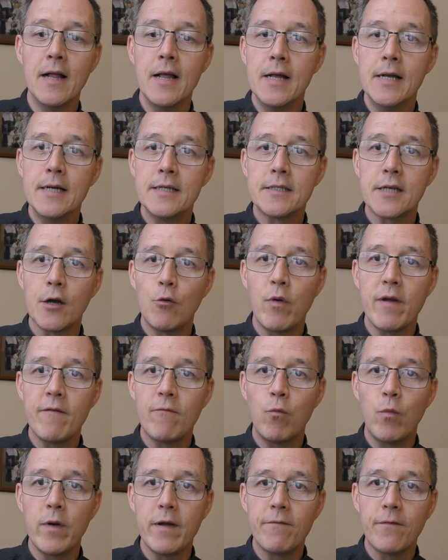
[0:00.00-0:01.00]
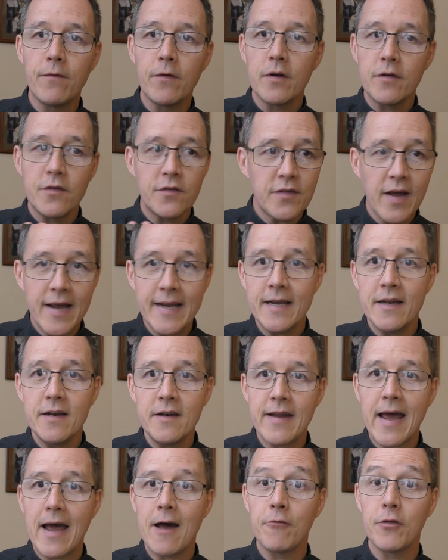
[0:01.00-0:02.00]
So we've taken
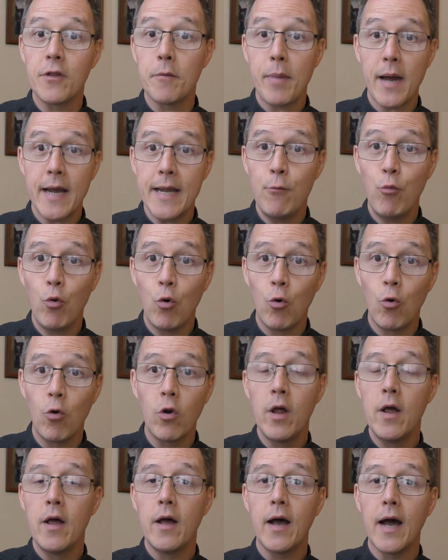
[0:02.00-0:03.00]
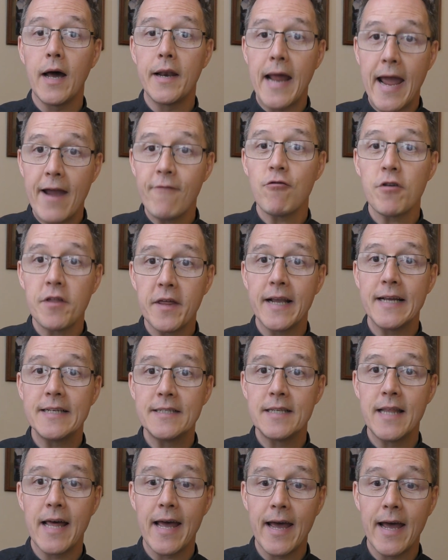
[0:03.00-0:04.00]
down the paywall and everything is
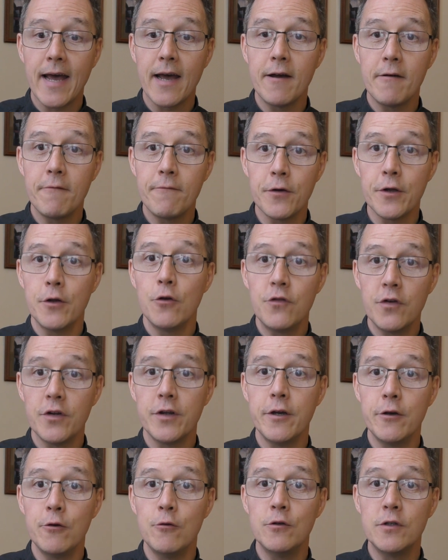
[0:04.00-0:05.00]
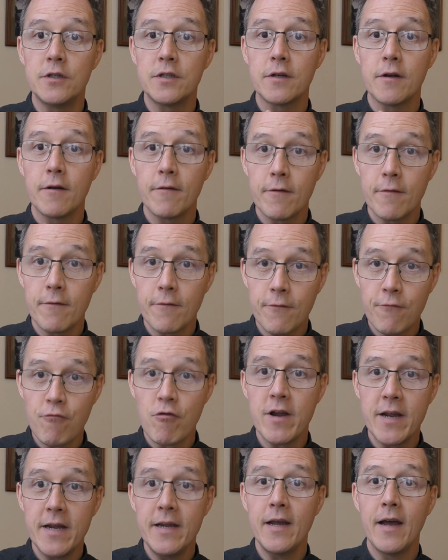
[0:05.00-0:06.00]
there for you to use,
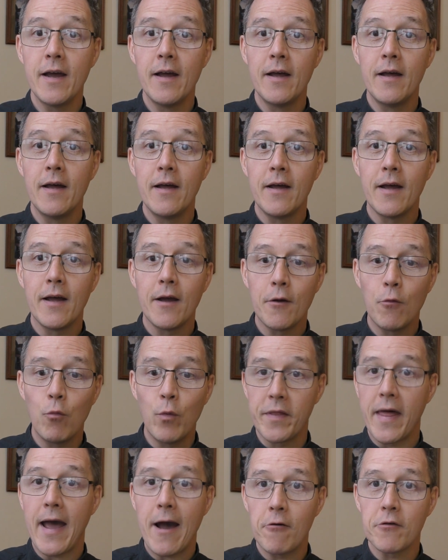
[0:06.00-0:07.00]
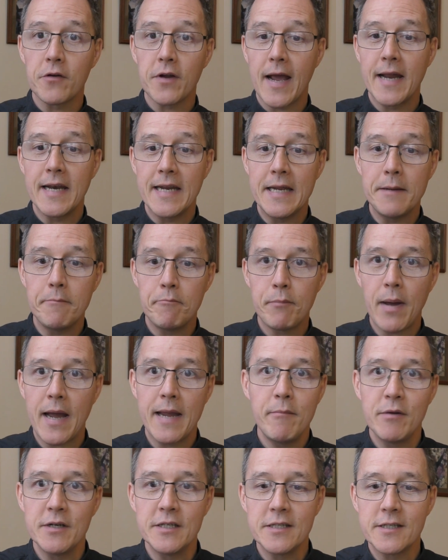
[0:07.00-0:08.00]
free, without any
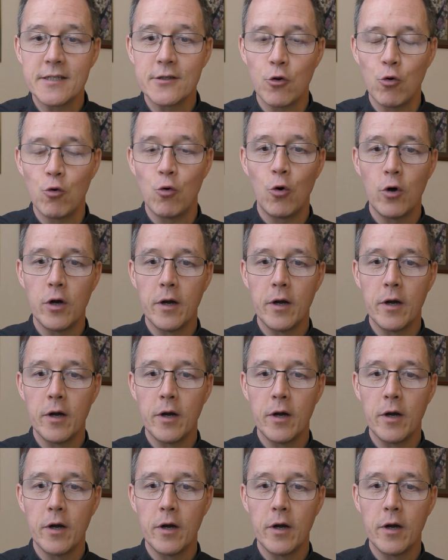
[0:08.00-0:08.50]
payments or